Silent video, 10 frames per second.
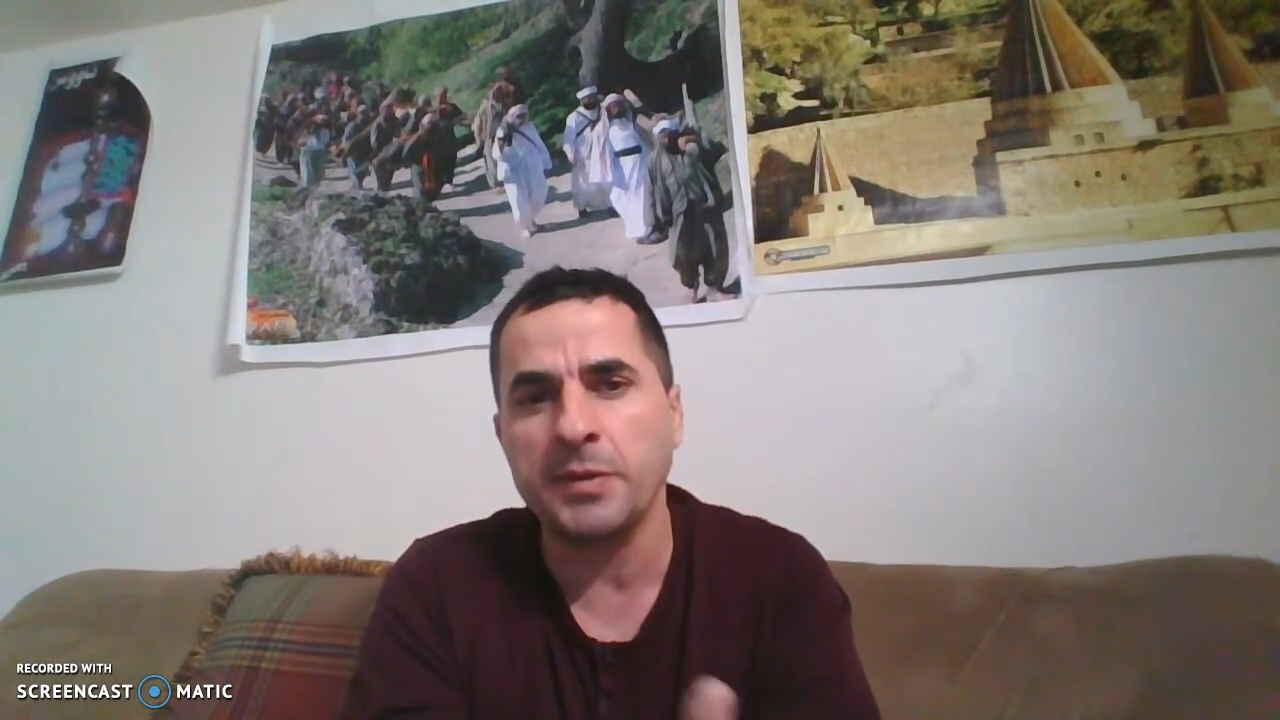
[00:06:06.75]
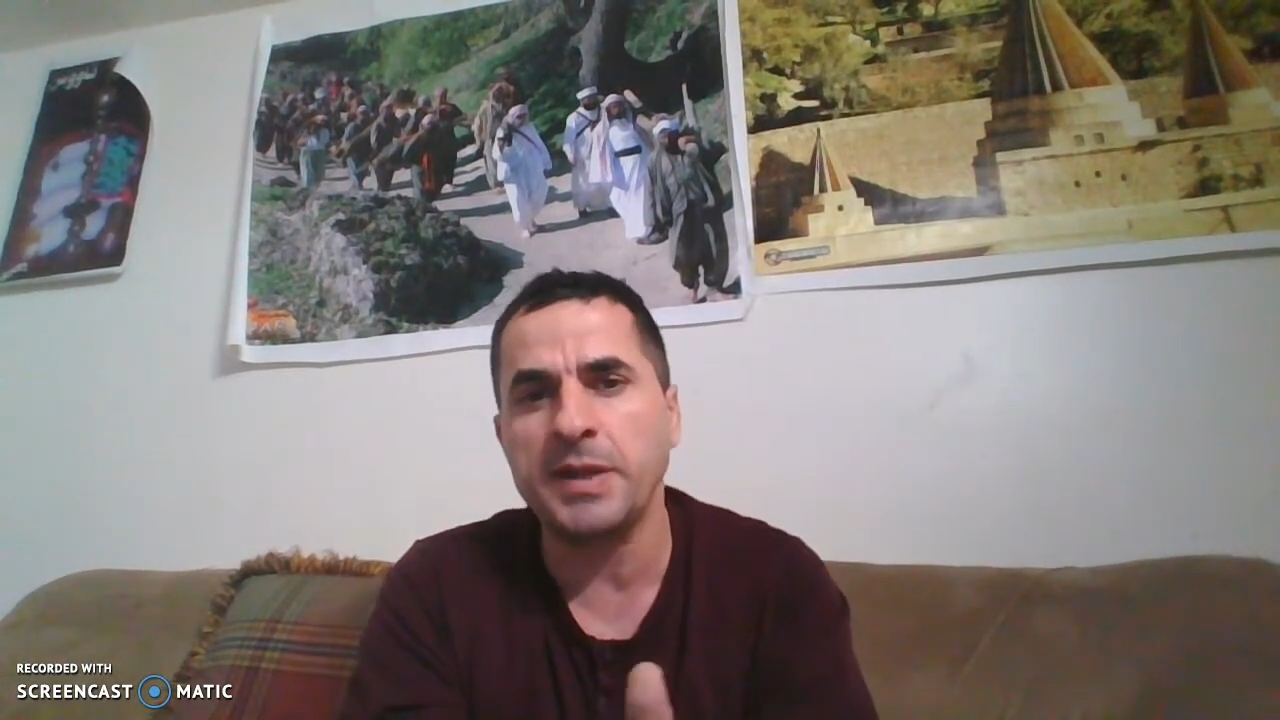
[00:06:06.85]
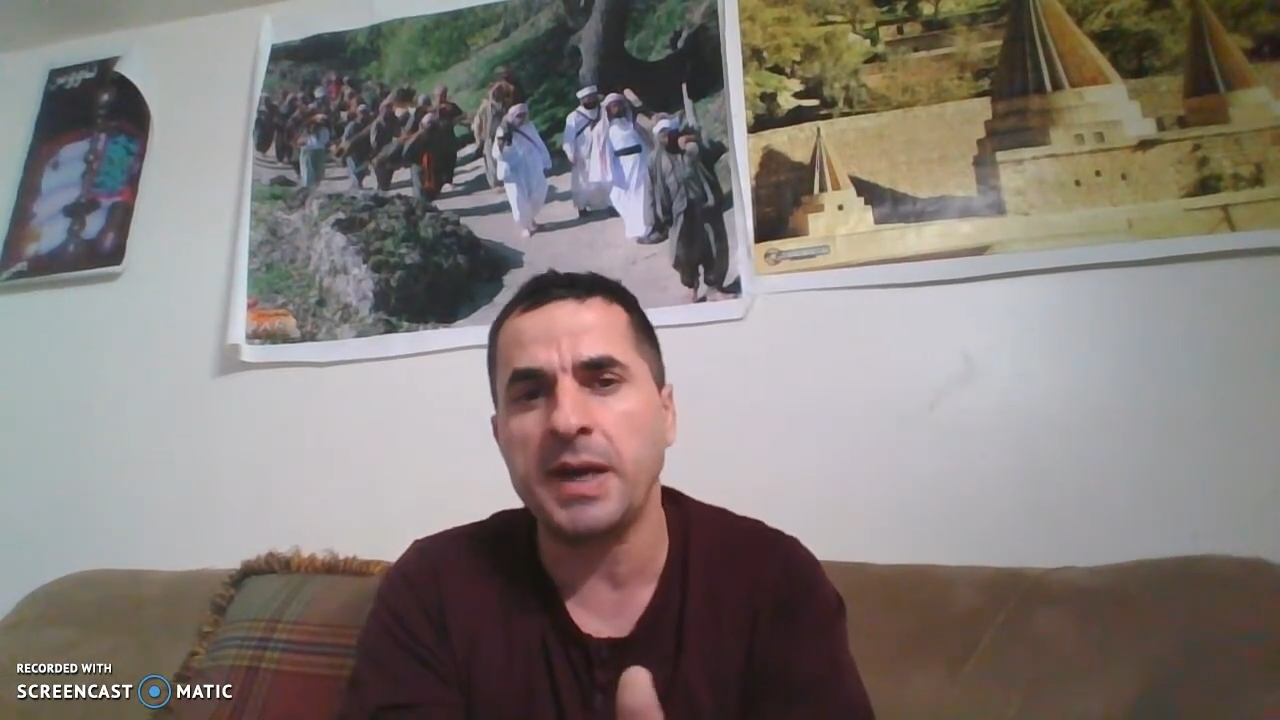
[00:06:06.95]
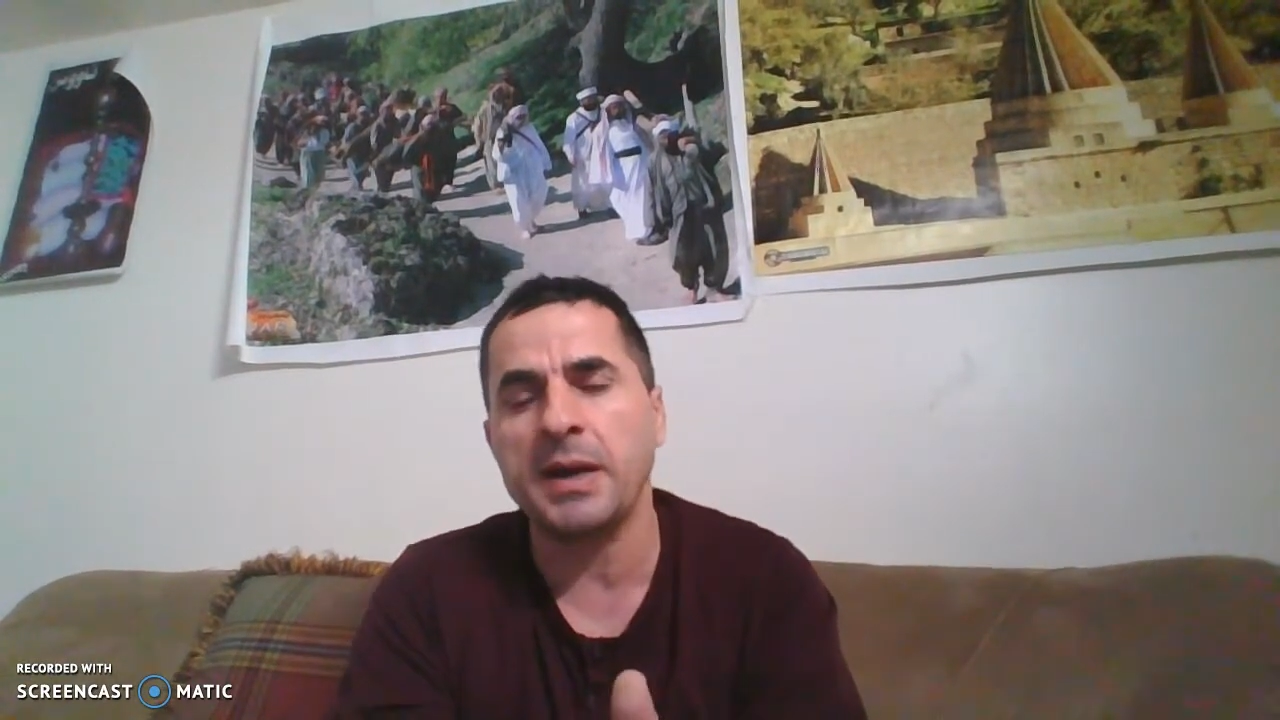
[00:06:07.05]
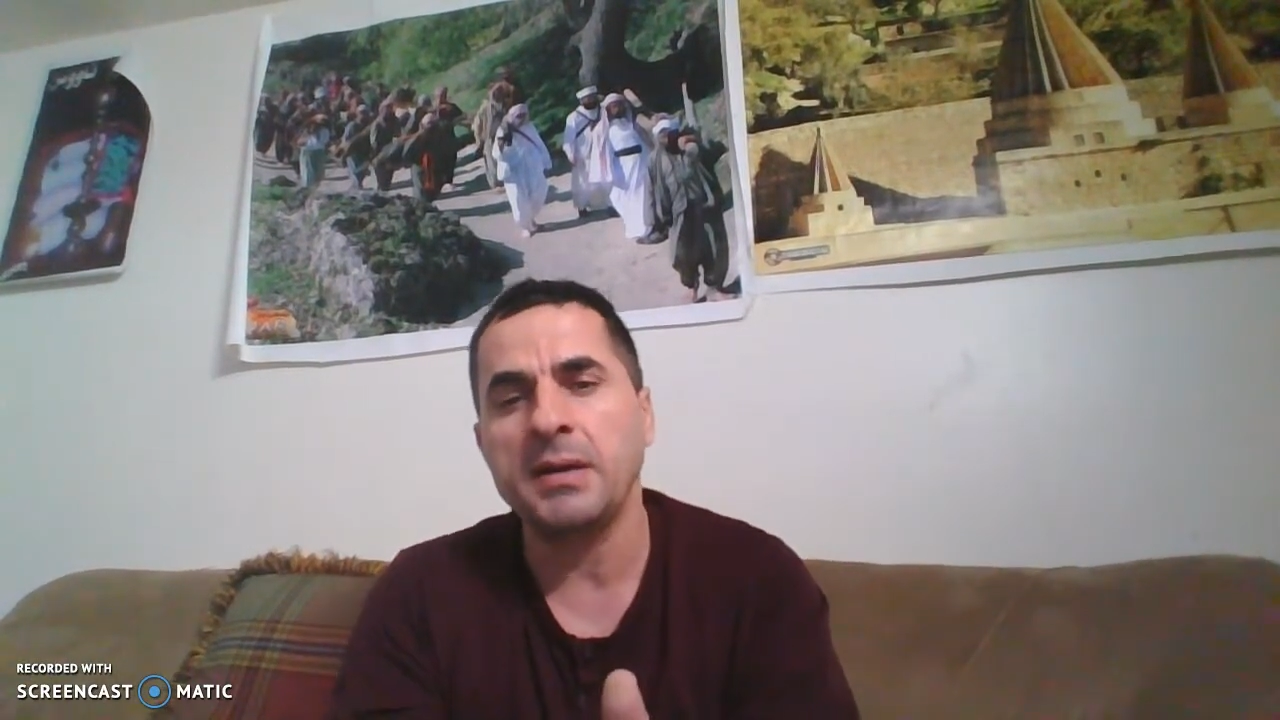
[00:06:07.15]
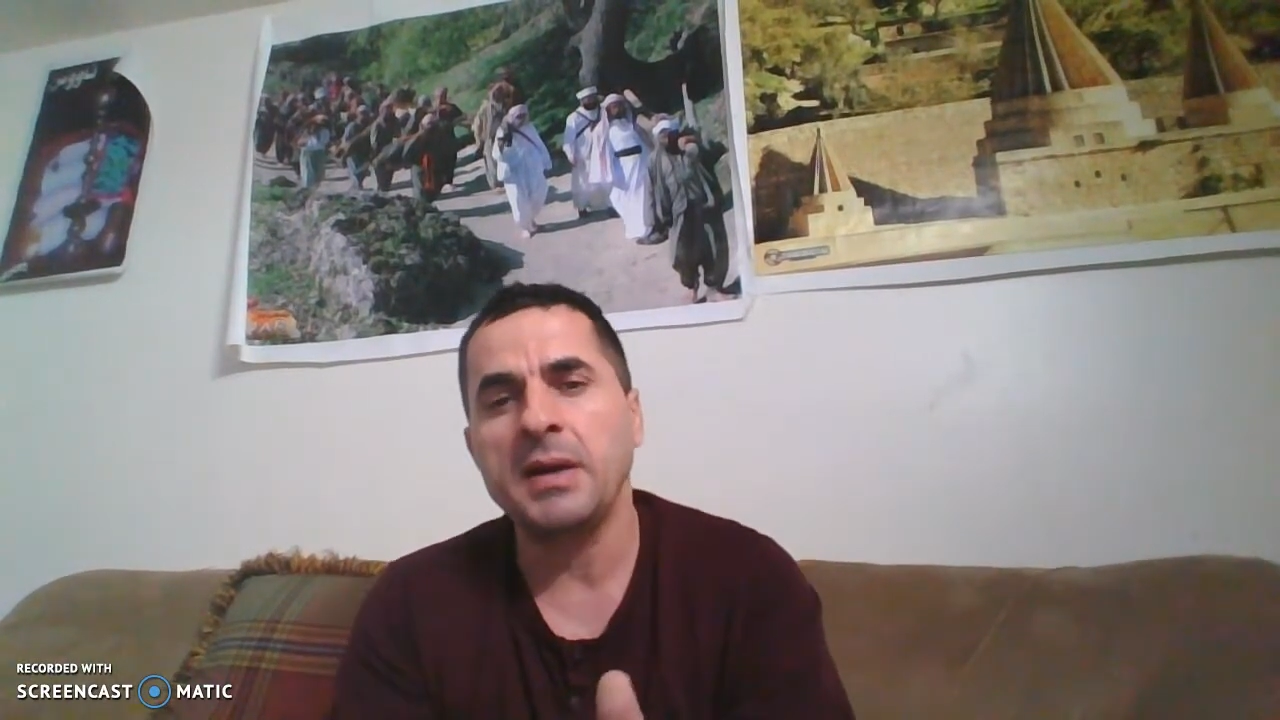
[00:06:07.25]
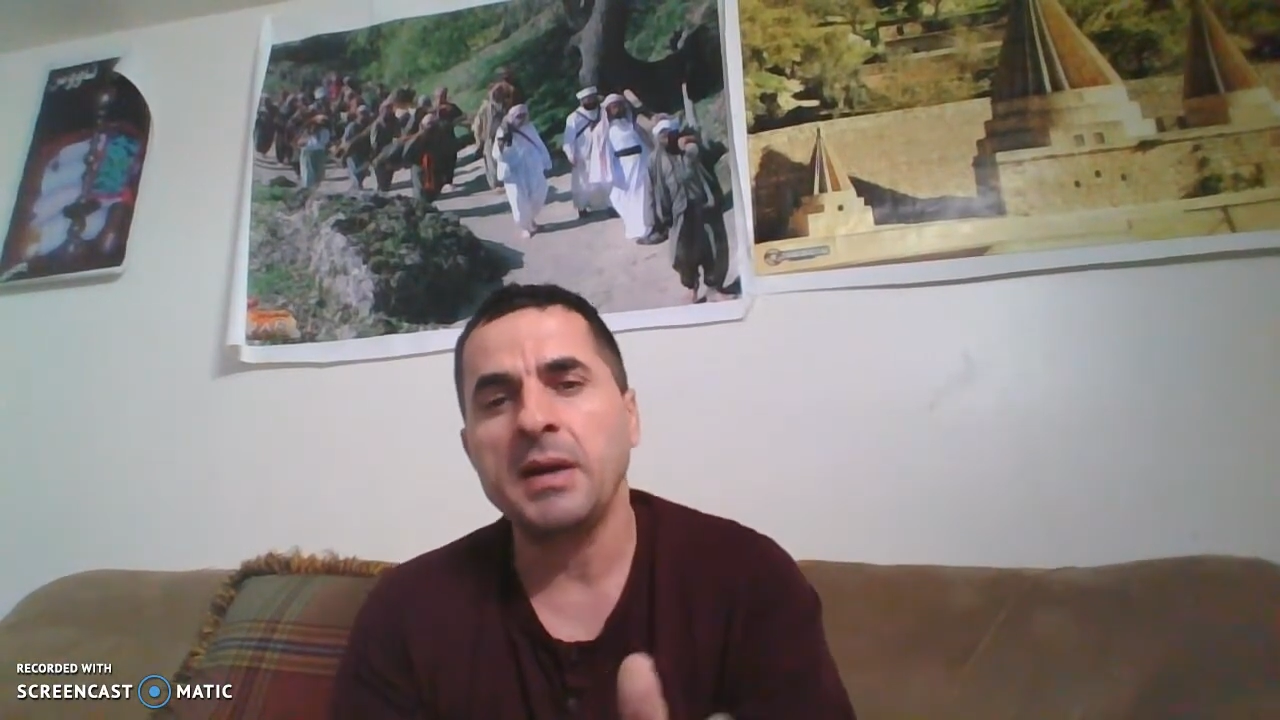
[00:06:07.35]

the